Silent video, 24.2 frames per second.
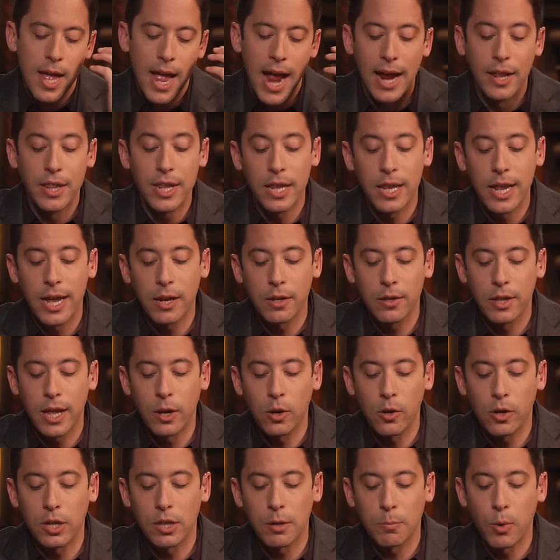And then they, they
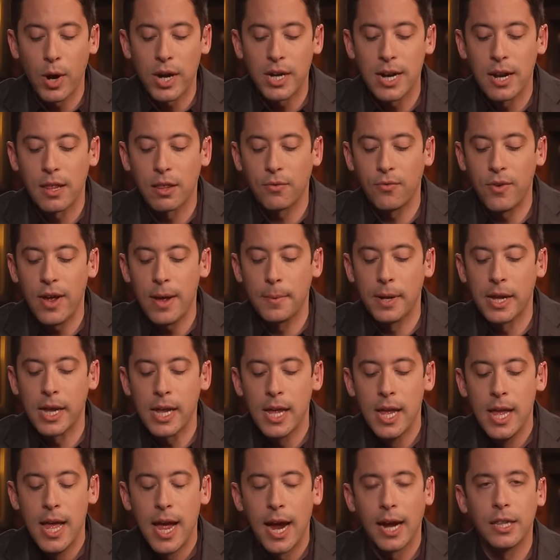look at the breakdown of the family
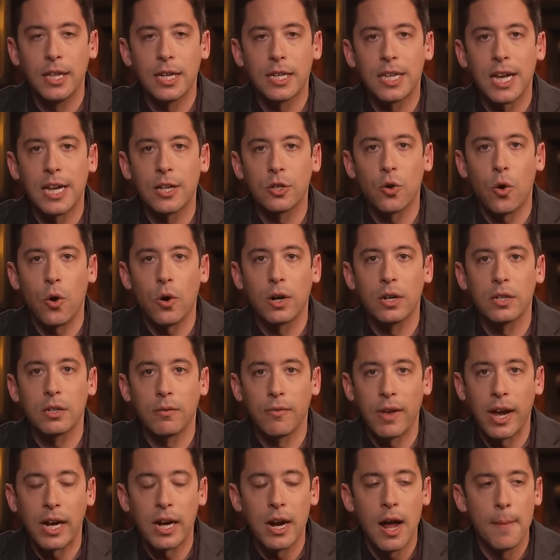and they say it's all because of
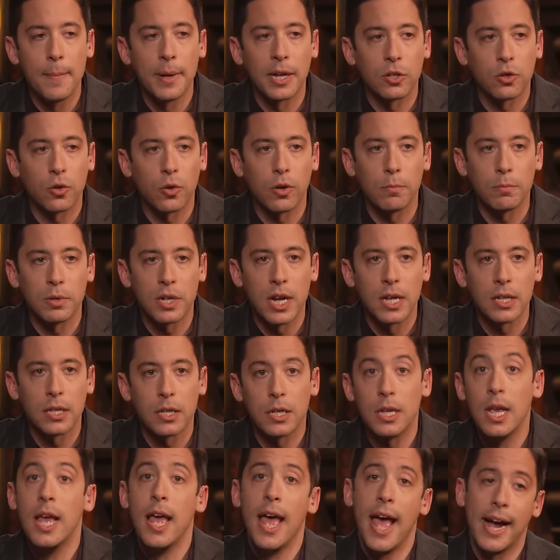economic
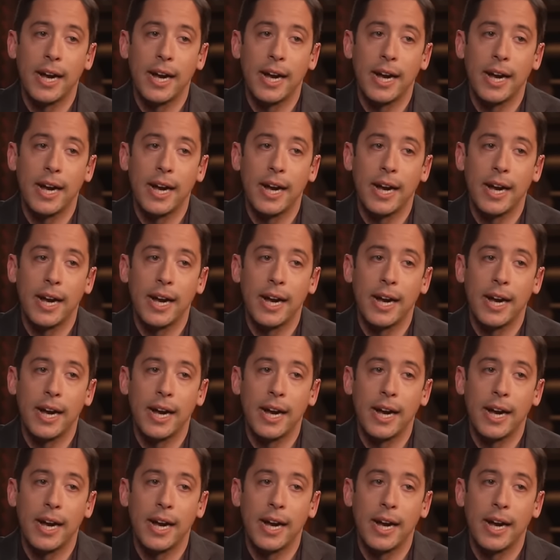circumstances.